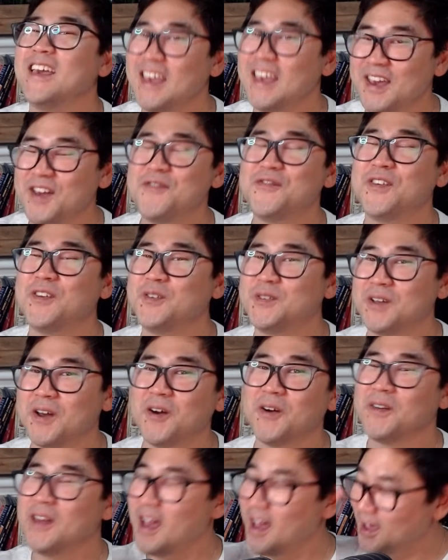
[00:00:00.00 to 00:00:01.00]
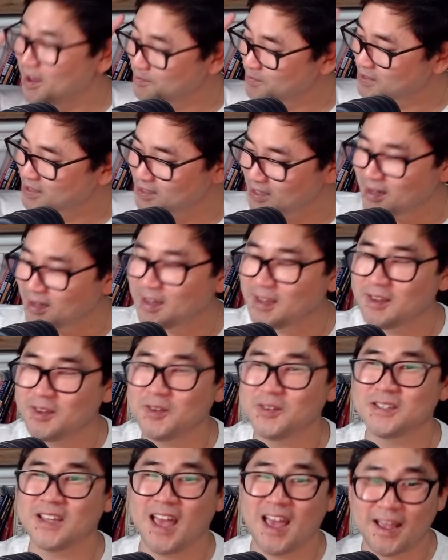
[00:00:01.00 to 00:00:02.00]
If you don't, I am sending
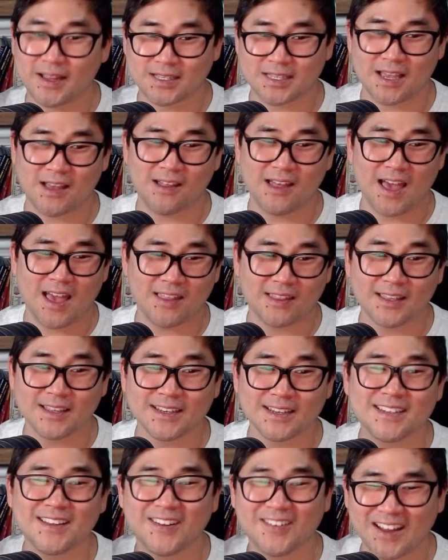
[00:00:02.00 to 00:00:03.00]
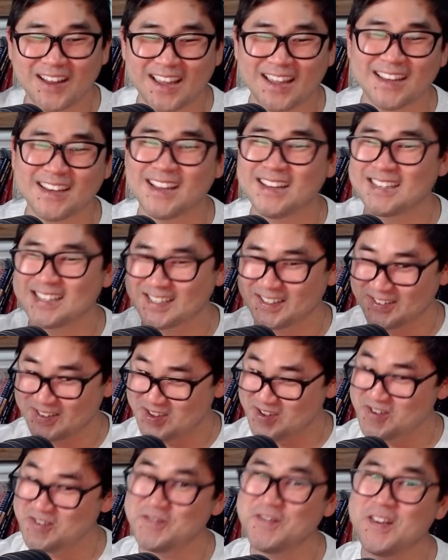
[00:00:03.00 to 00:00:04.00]
you to Exile Island, all right? Until
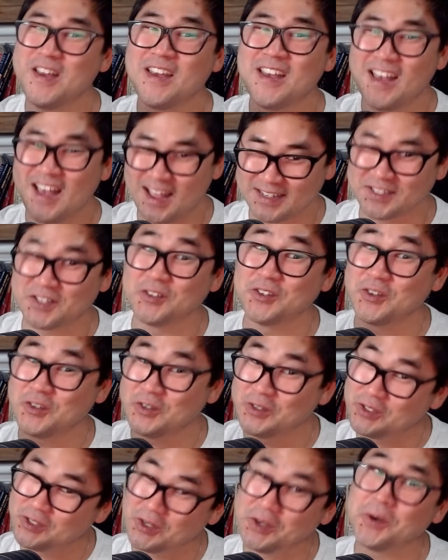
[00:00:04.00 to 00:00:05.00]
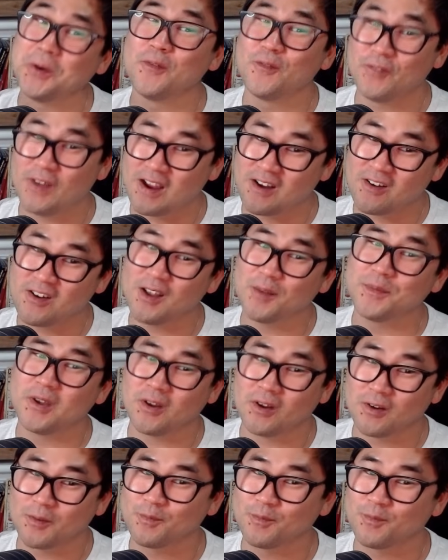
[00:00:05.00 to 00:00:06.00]
you do fire up
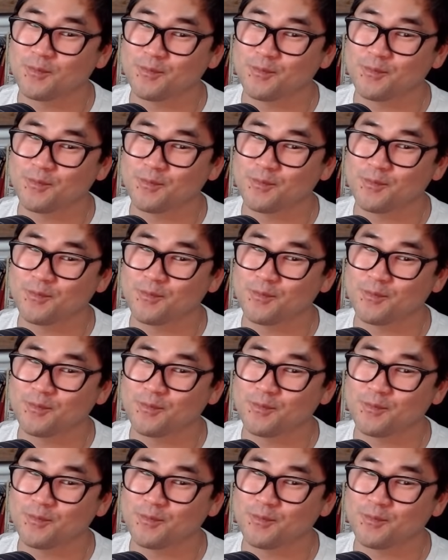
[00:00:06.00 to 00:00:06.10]
your